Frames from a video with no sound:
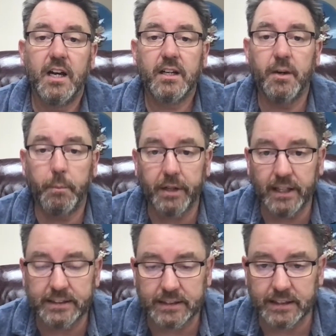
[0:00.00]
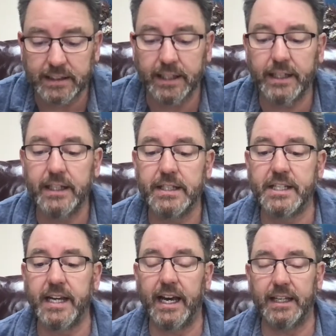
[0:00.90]
complicit in his
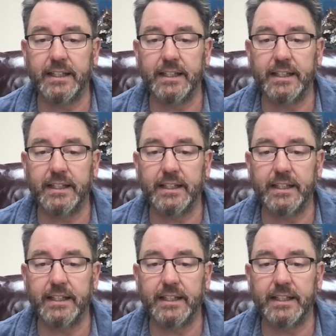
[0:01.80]
death.